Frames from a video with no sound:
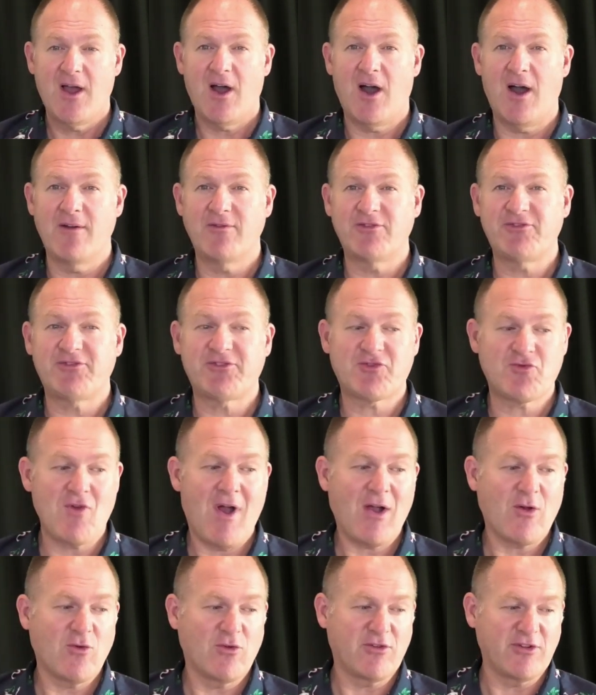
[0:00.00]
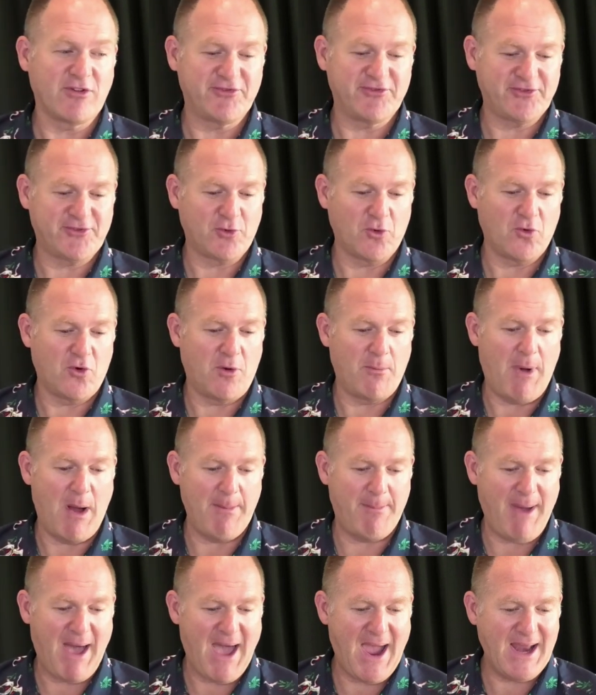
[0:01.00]
I've struggled to store my
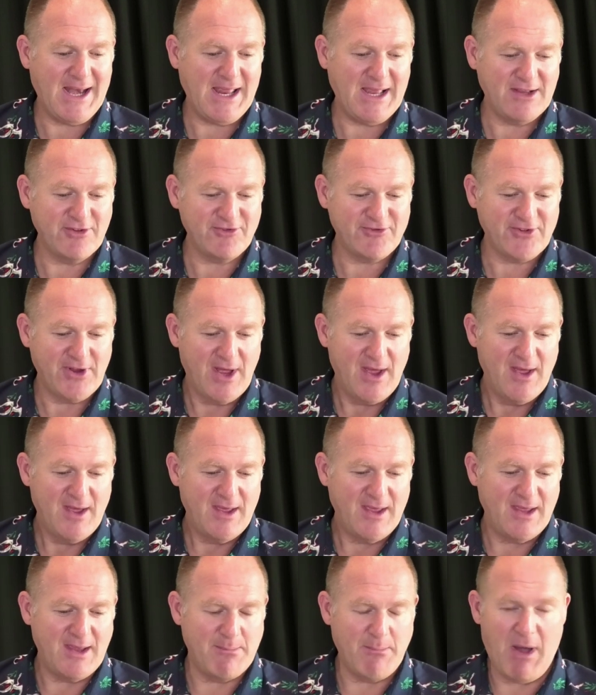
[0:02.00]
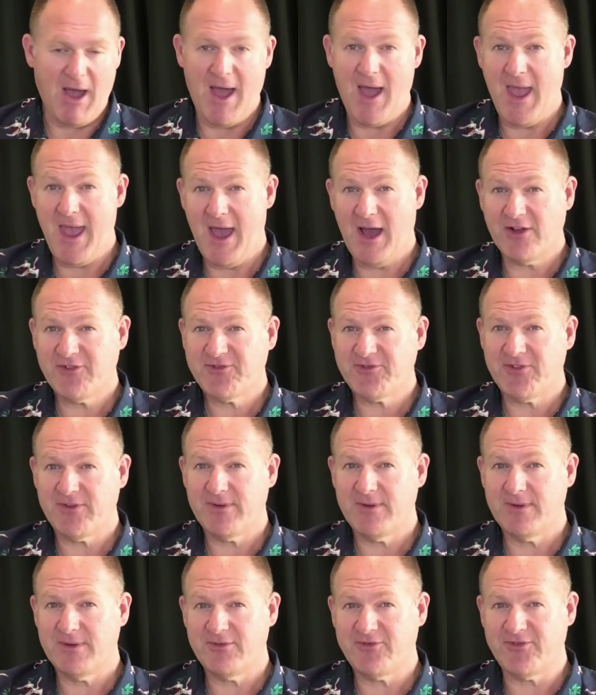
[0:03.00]
paintings in my house,
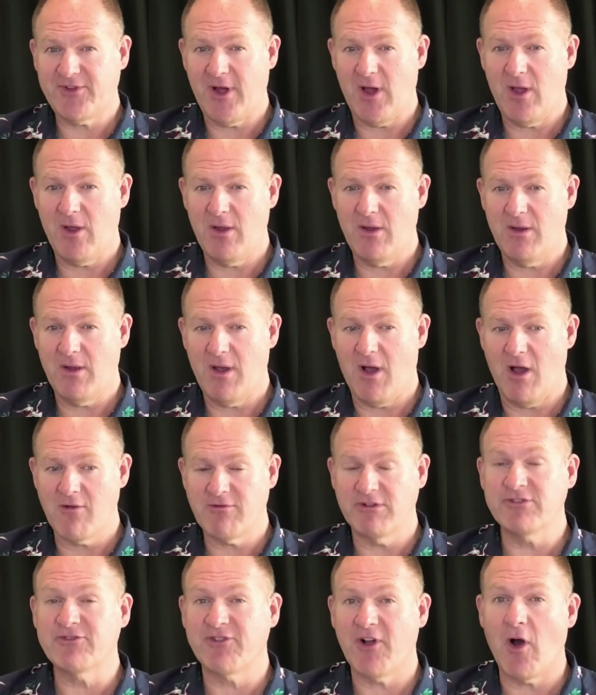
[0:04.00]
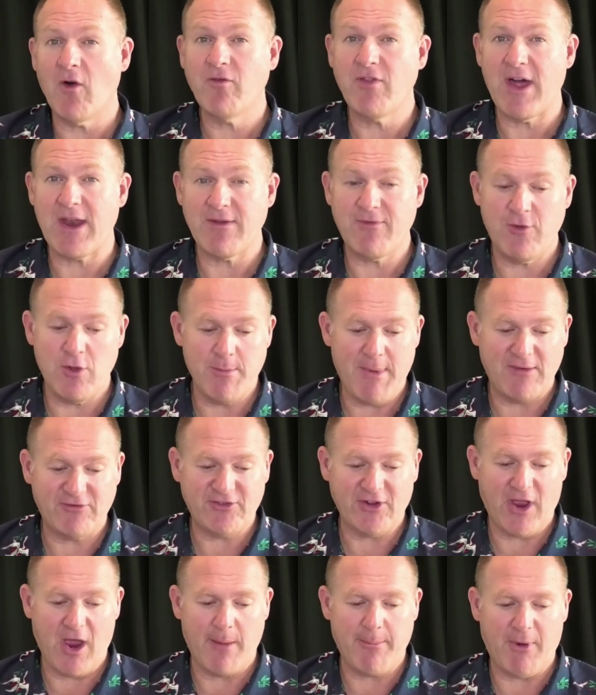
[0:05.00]
so I resolved that a few months
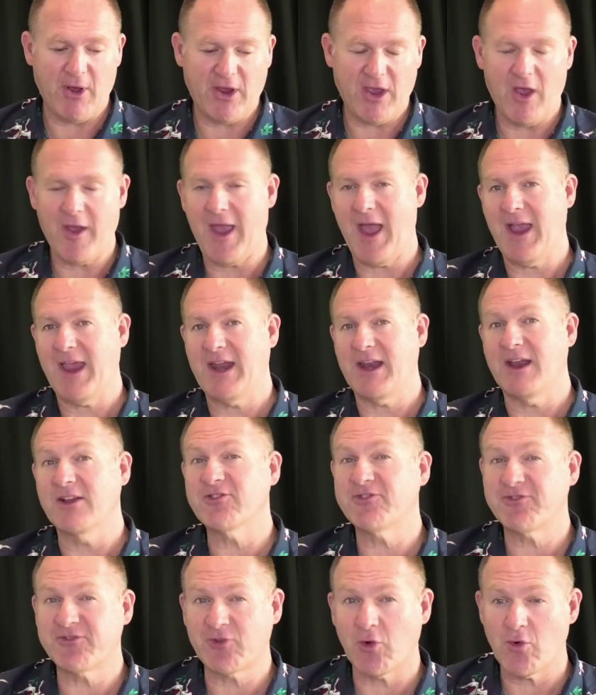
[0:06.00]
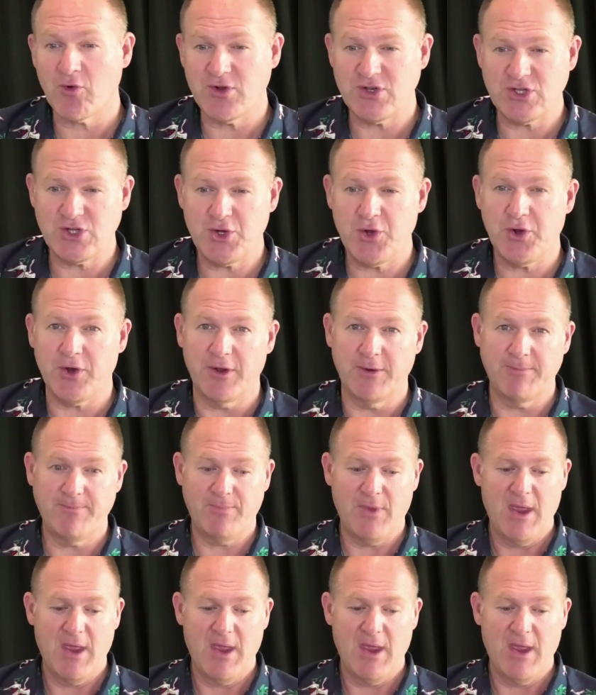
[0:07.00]
ago by going out and getting a storage unit.